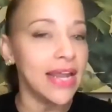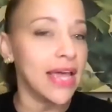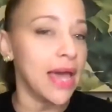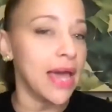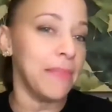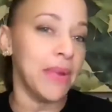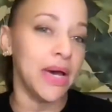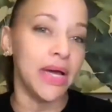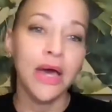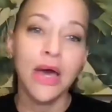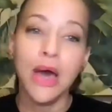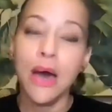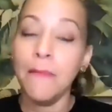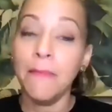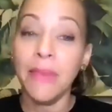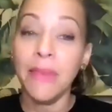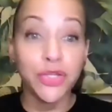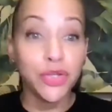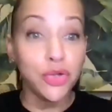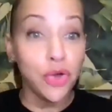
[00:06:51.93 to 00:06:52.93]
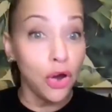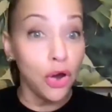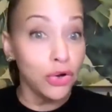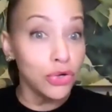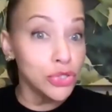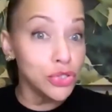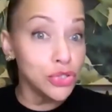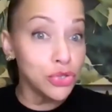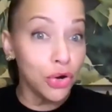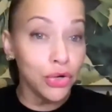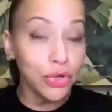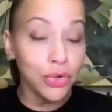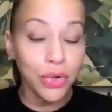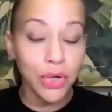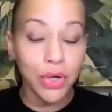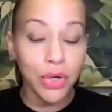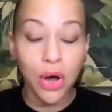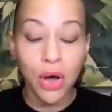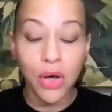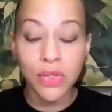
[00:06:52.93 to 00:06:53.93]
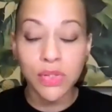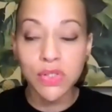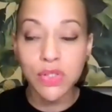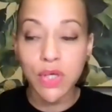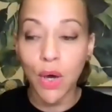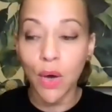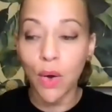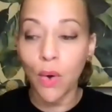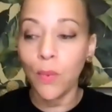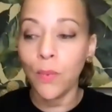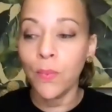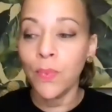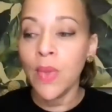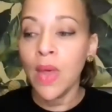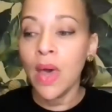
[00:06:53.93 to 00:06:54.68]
got my daughter started on it also.